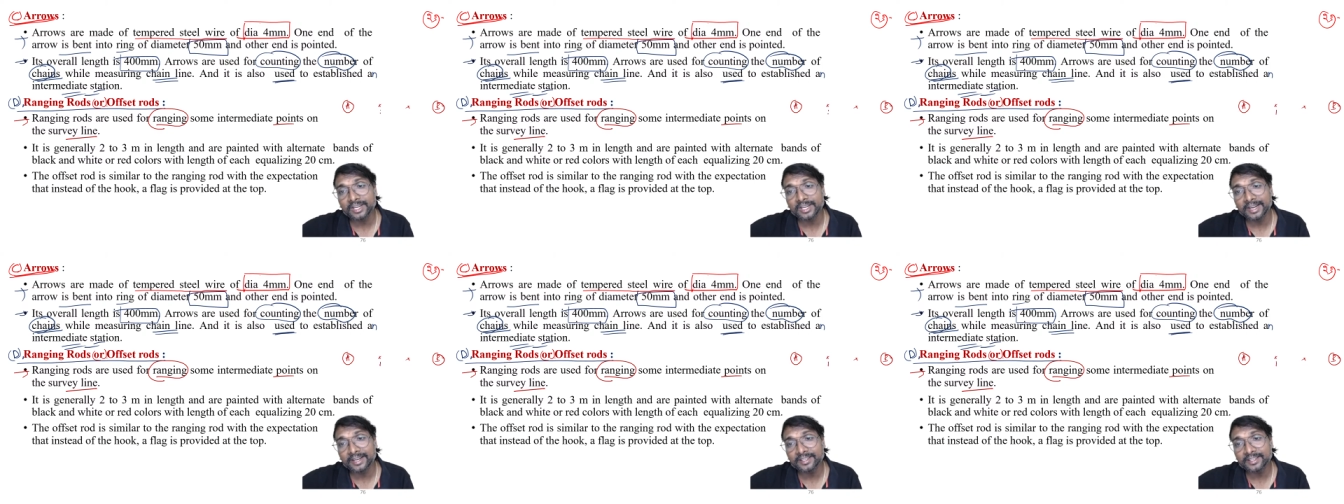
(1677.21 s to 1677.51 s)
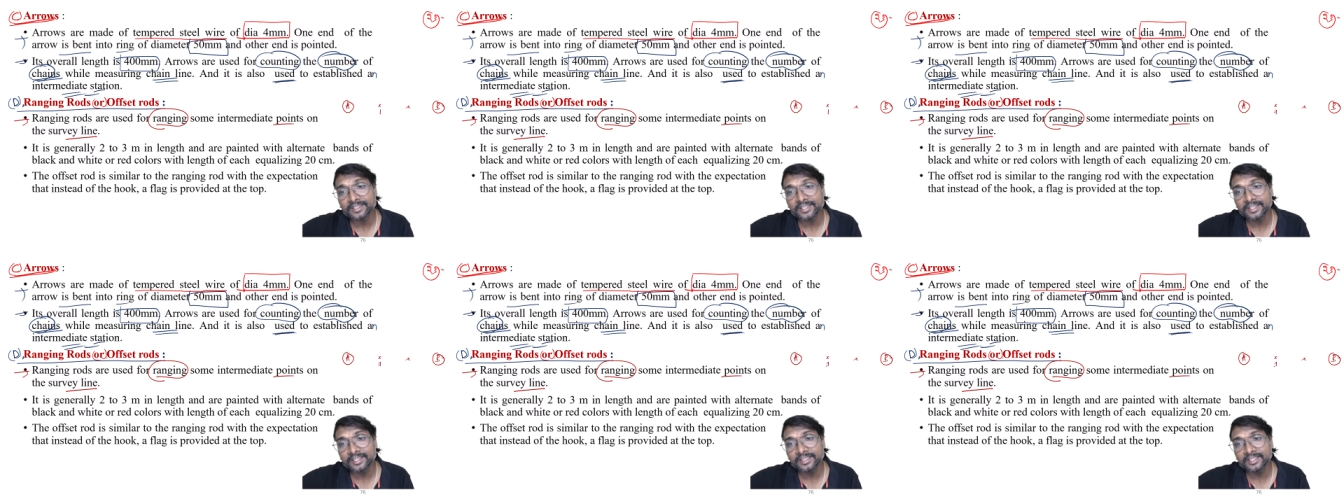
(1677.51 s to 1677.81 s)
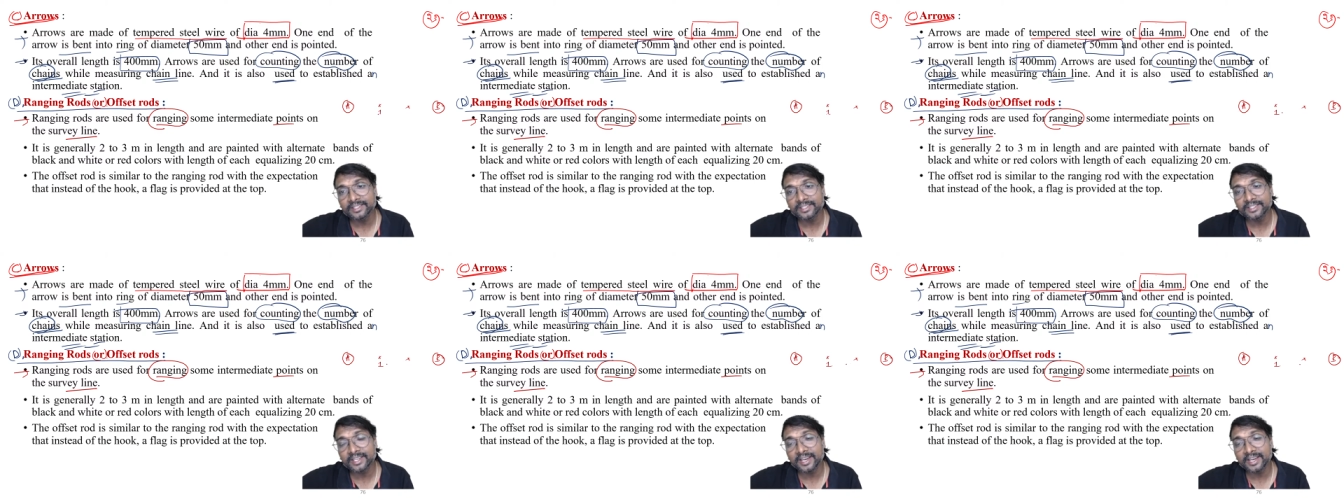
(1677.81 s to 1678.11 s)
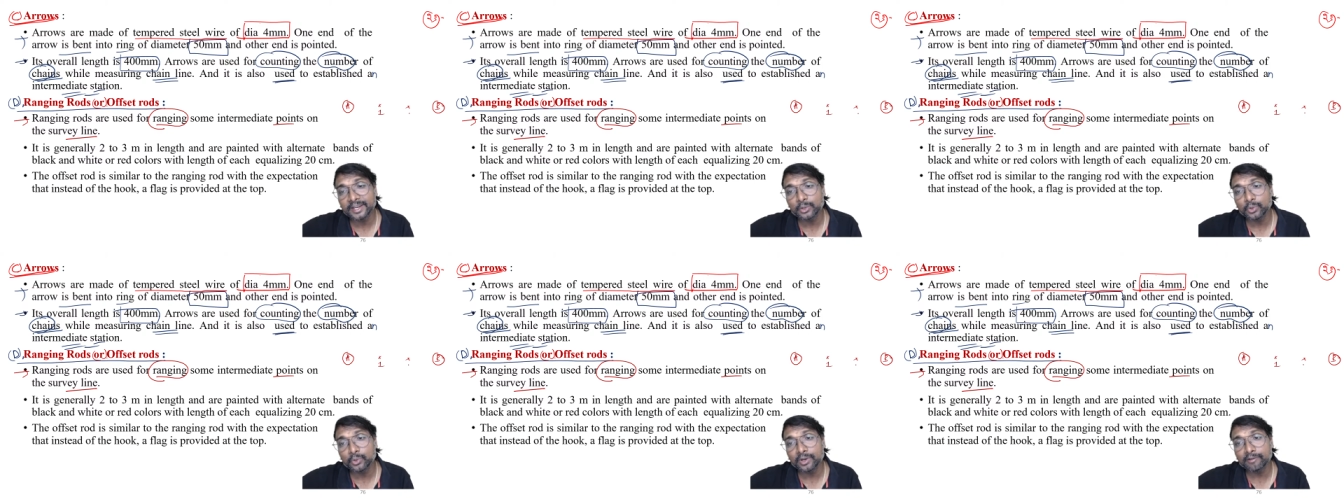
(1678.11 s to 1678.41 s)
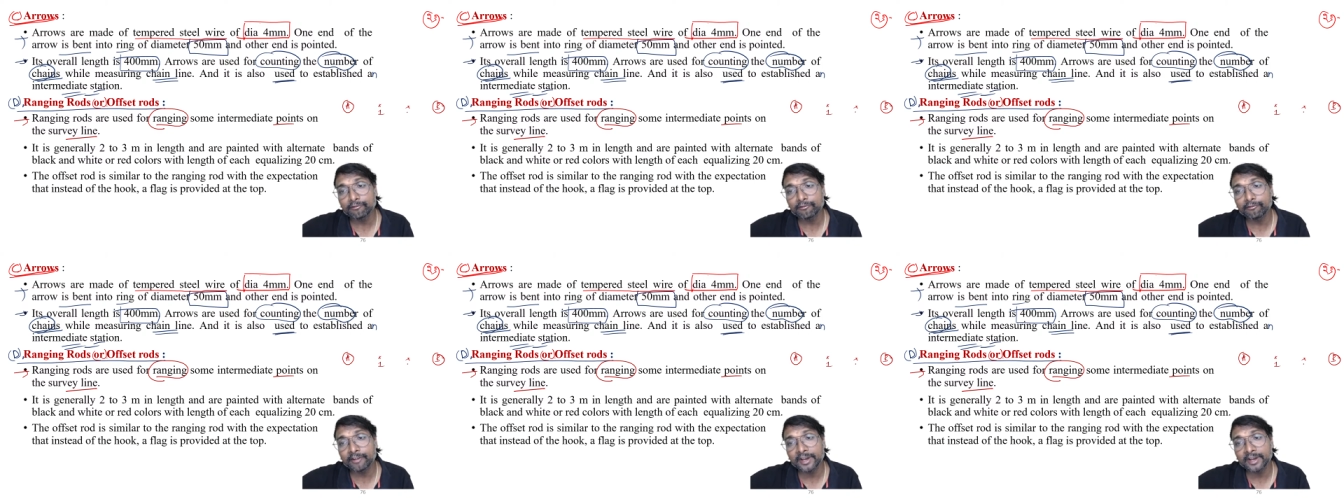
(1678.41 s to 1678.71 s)
let us say these are your
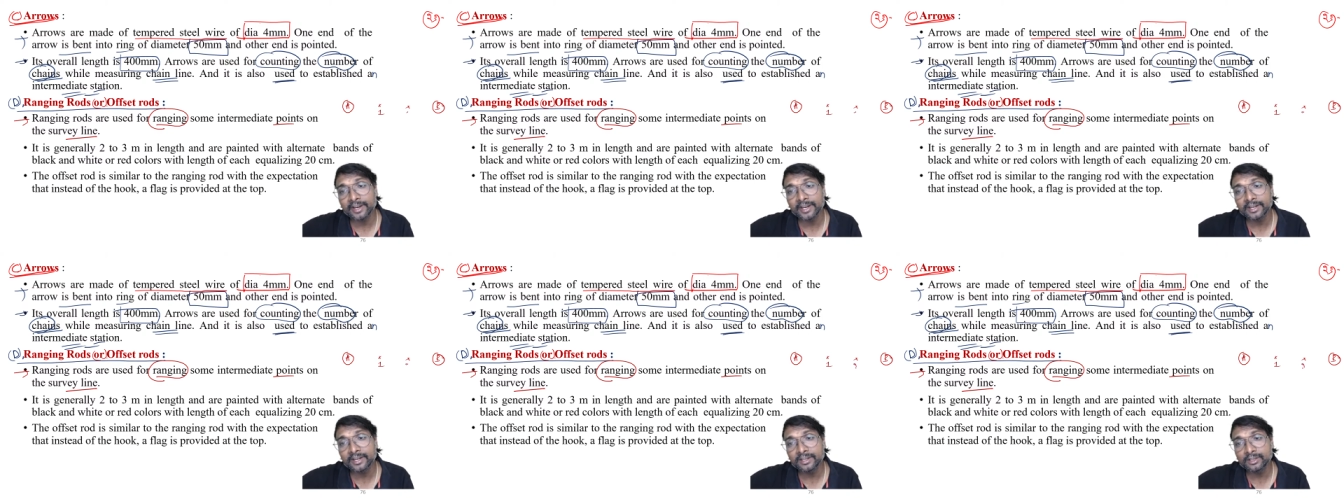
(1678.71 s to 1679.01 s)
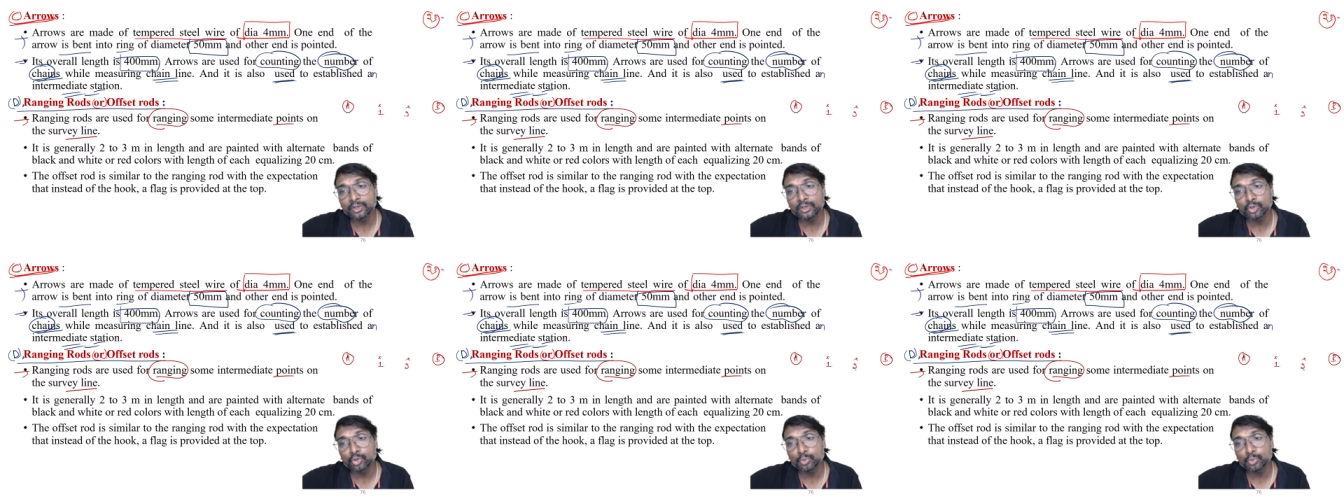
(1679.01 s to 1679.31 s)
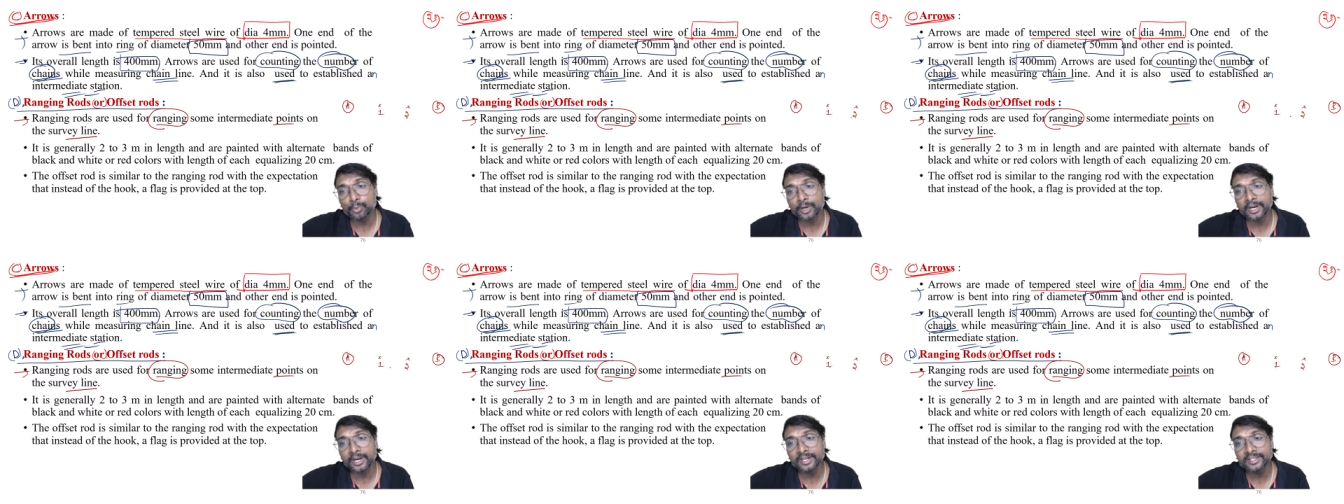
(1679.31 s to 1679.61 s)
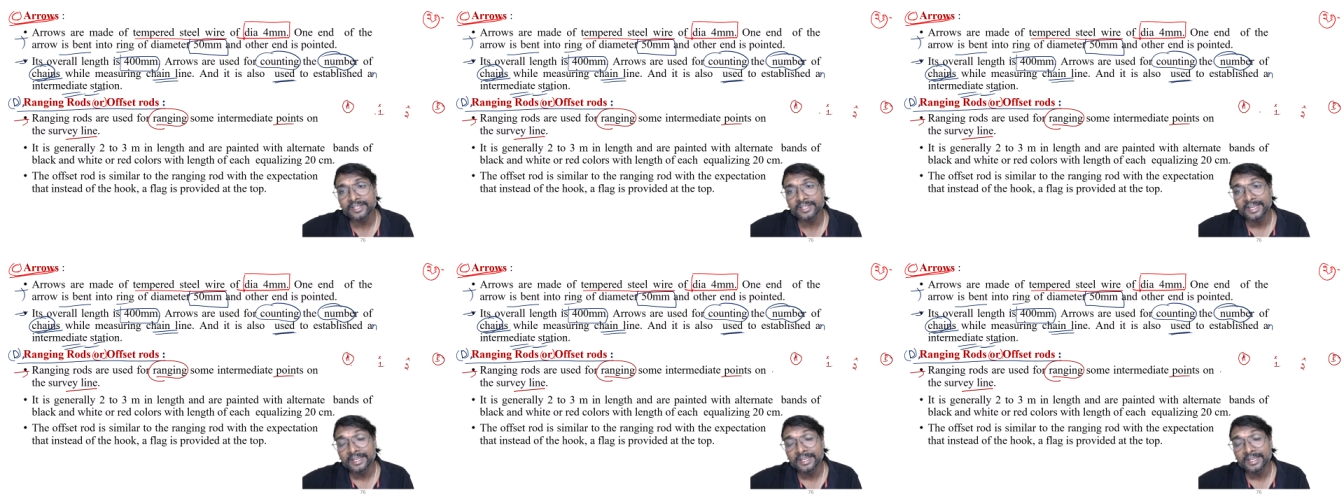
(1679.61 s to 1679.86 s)
1 and 2 points,